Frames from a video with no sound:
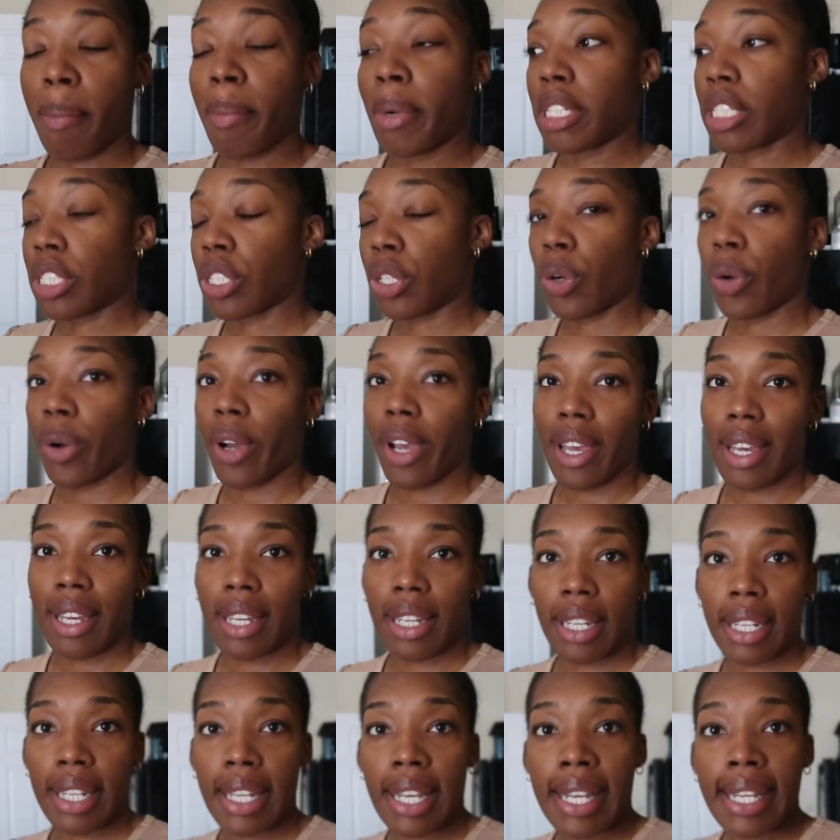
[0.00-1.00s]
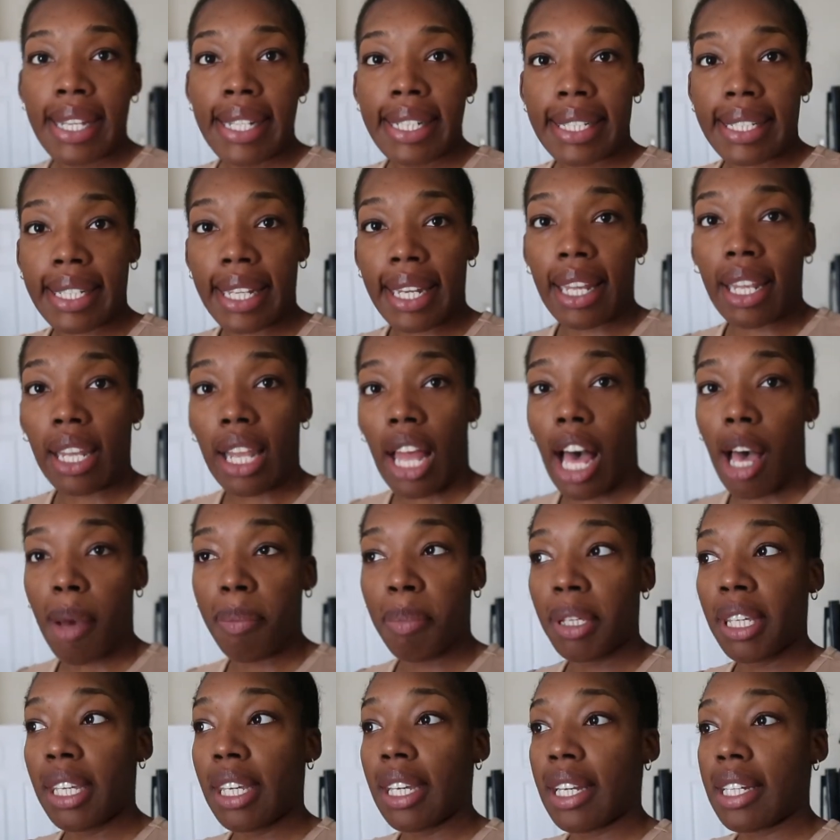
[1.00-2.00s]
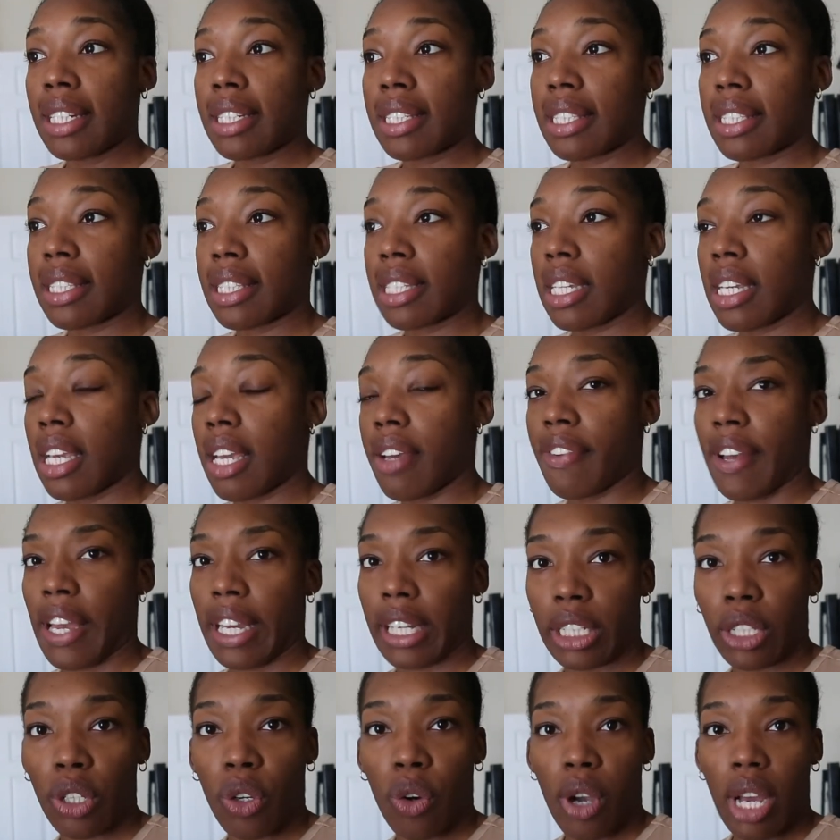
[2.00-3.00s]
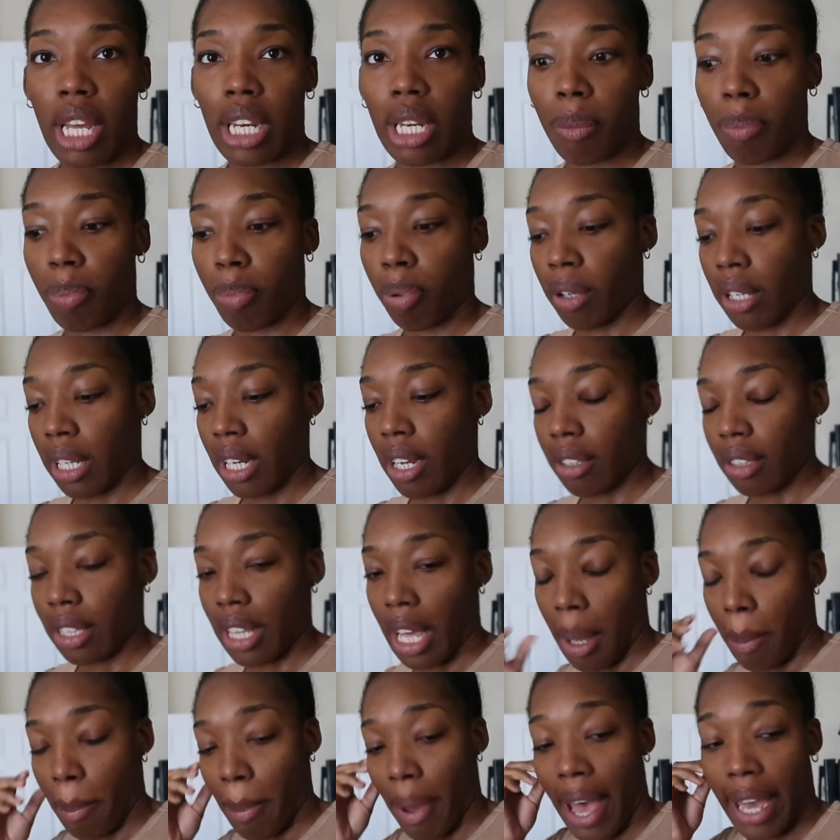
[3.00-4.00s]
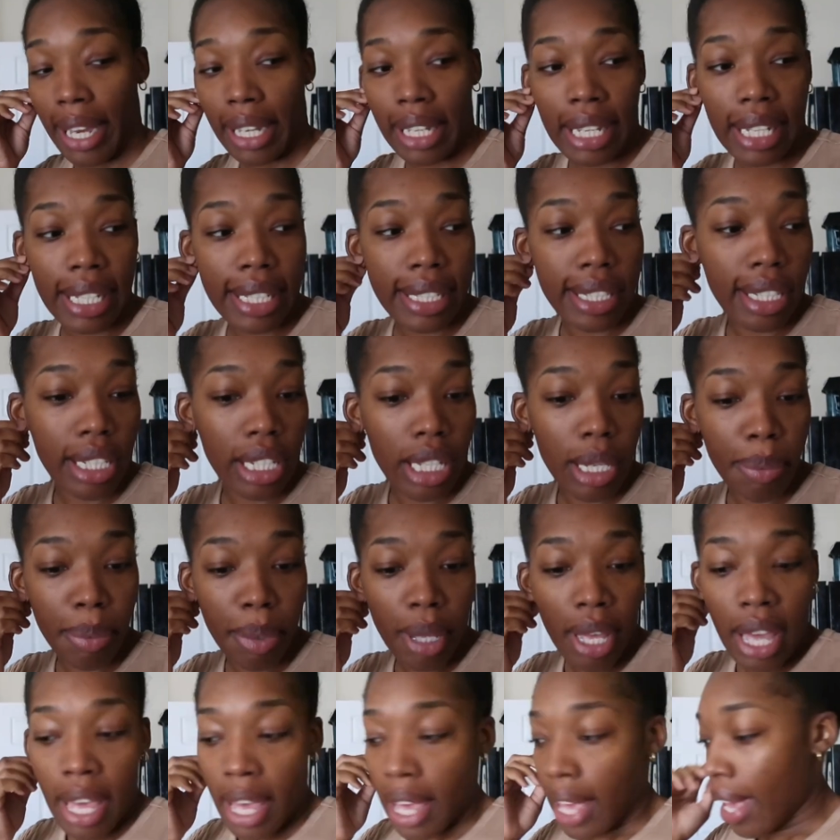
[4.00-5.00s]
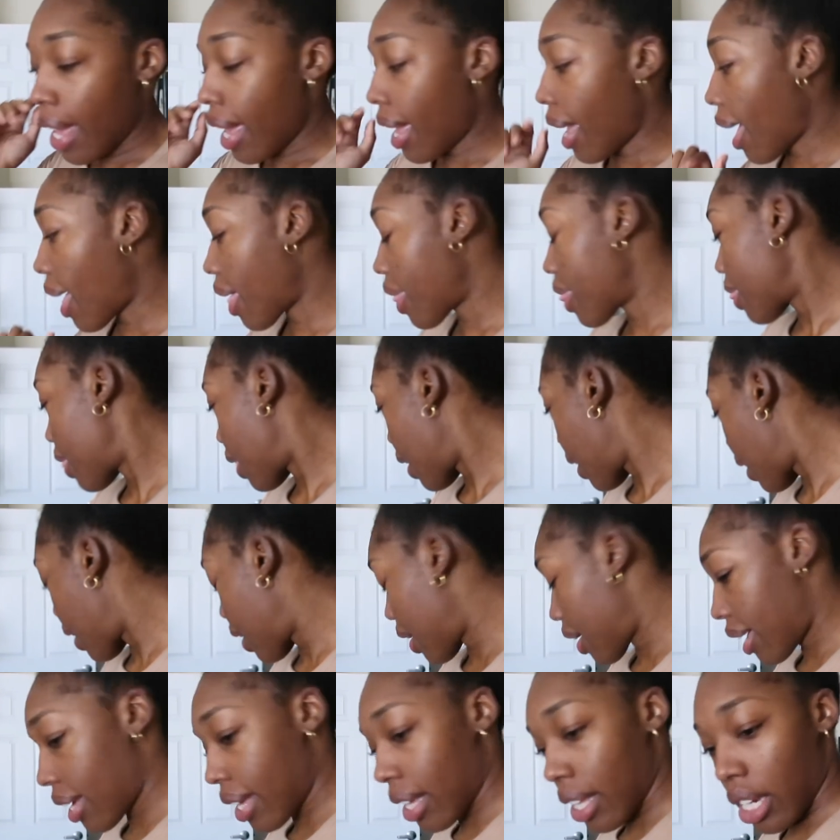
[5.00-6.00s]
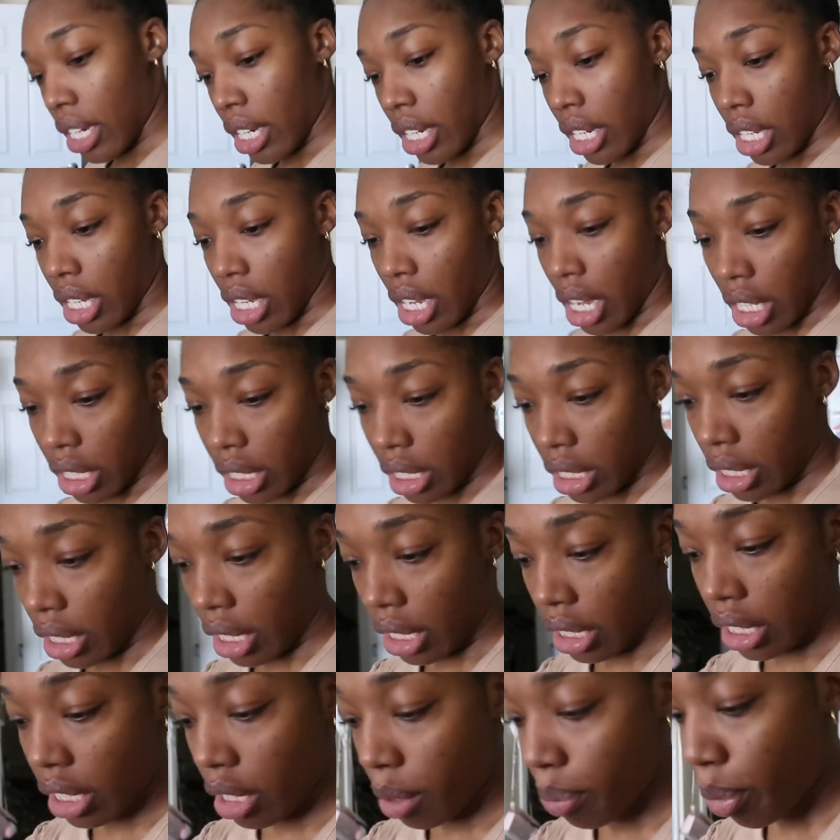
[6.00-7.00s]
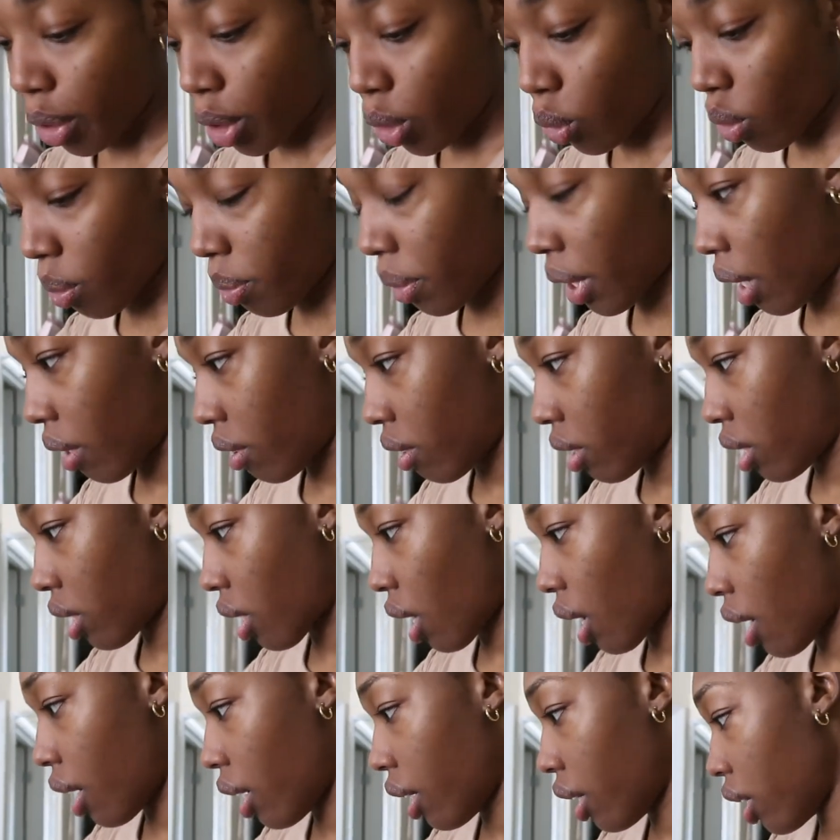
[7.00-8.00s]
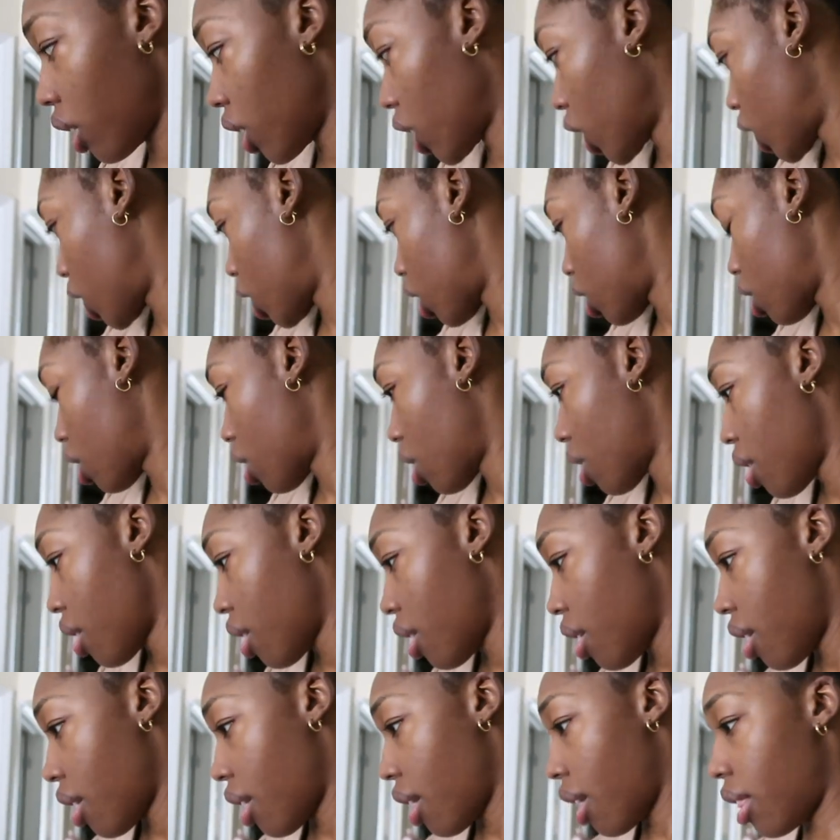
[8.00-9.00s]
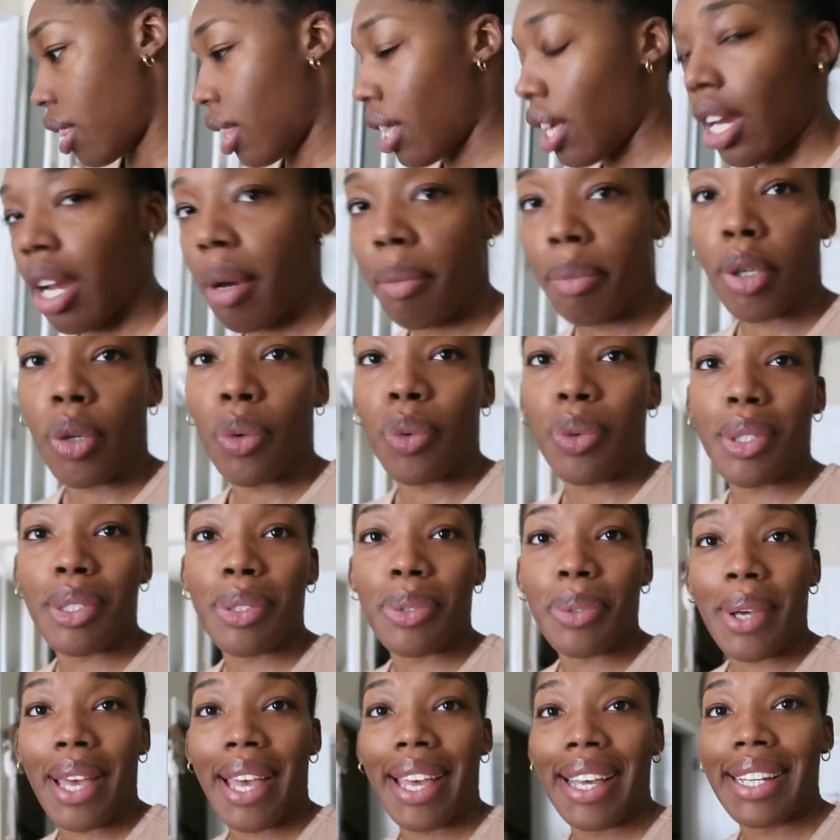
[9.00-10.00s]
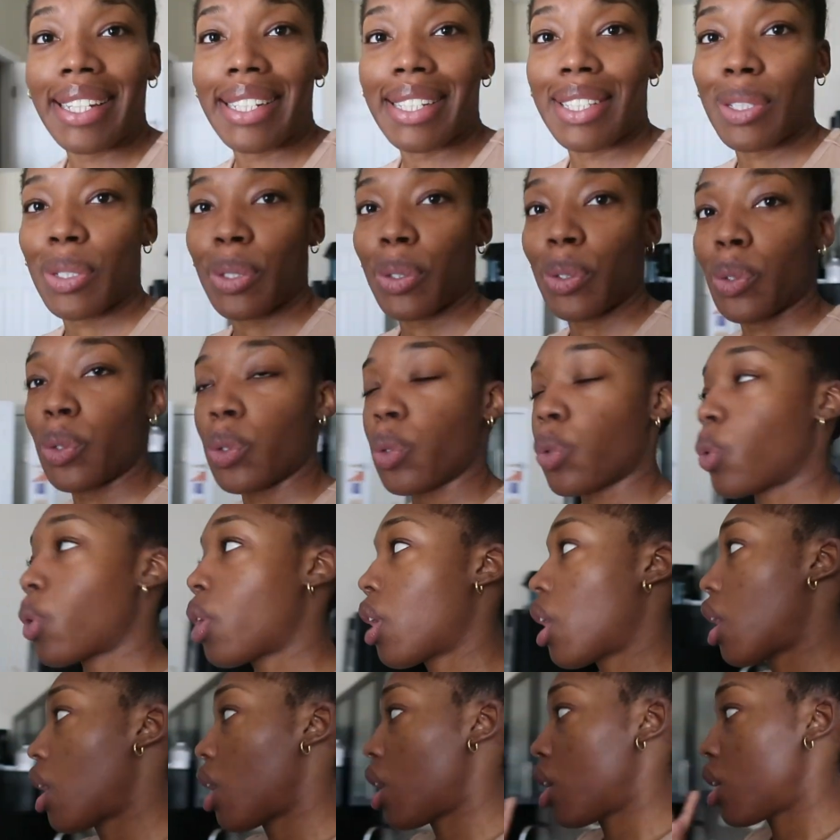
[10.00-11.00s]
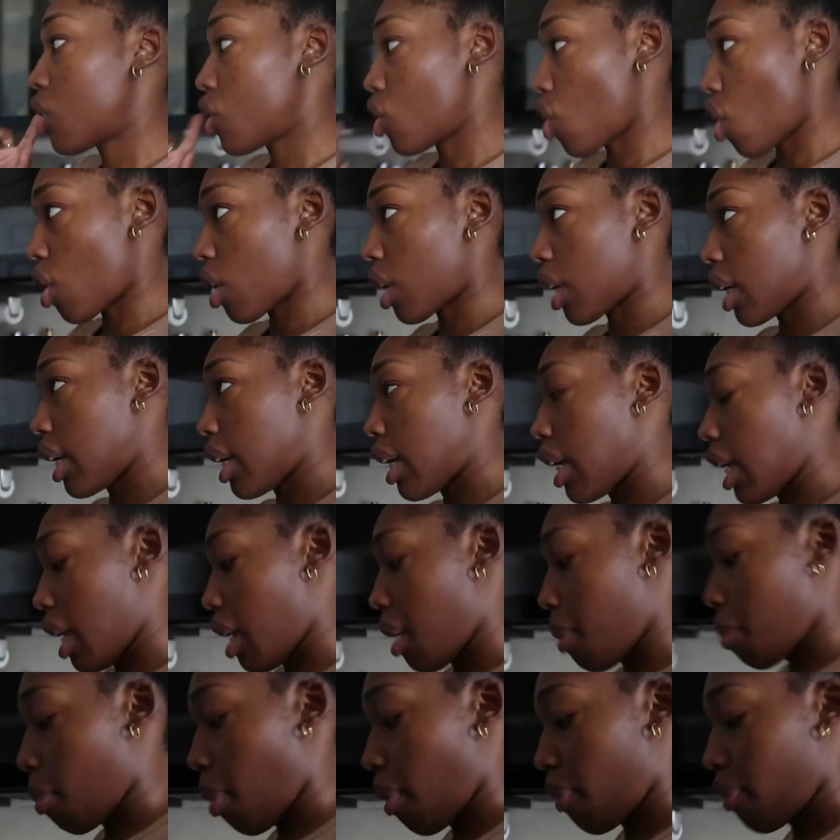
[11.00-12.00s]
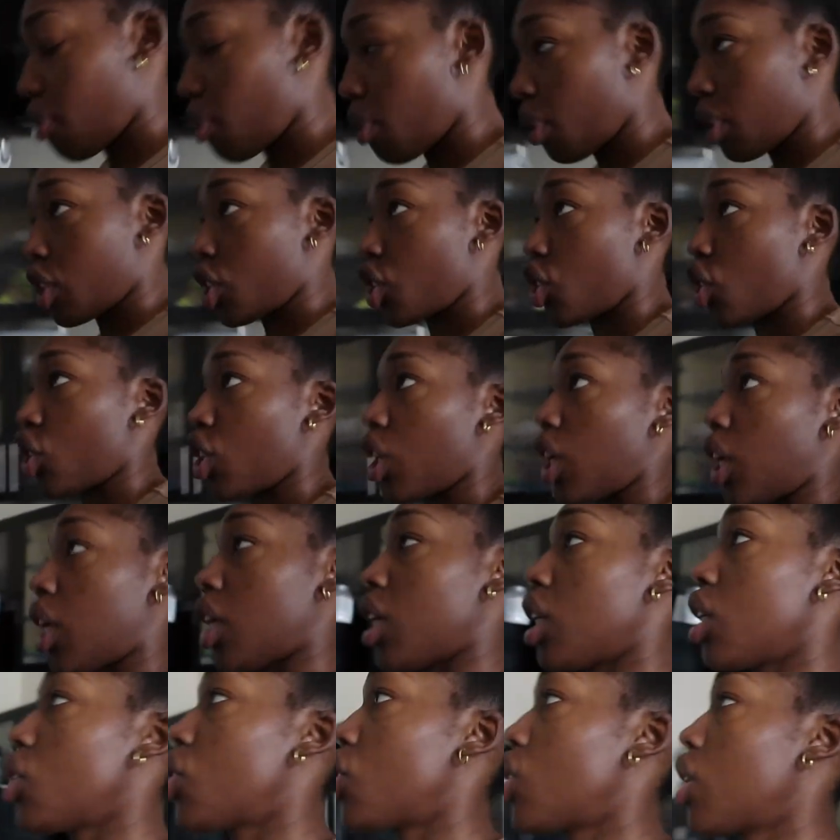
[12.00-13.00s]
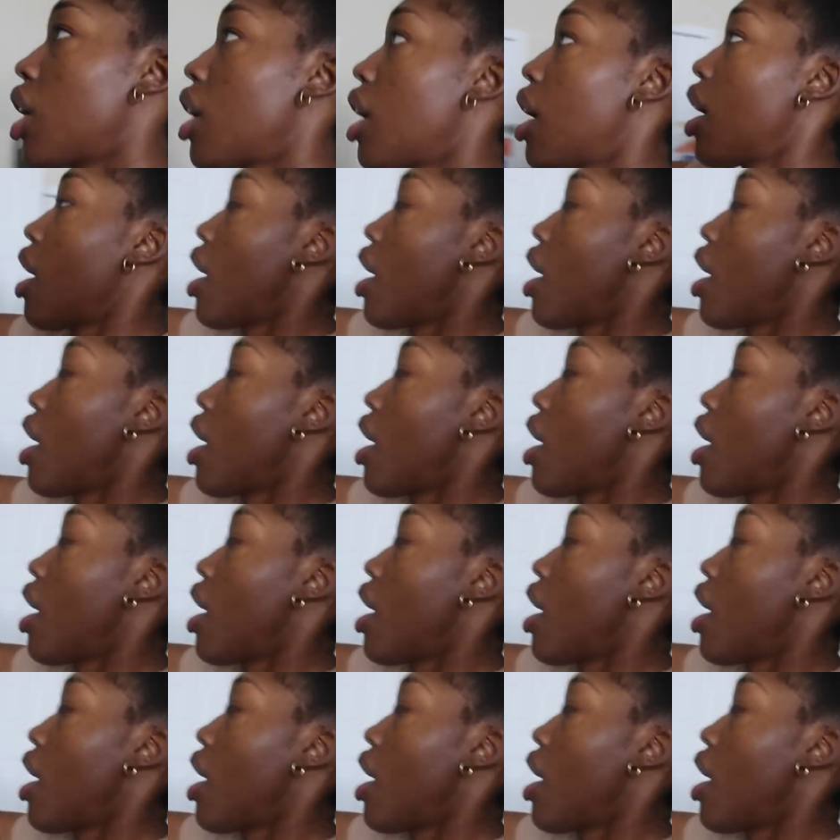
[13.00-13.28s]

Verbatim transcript: I'm about to go ahead to the lobby and see if I can go ahead and print out that packing slip. And then I need to take these books with me outside. And then I'm going to head to Target and Buffalo Exchange.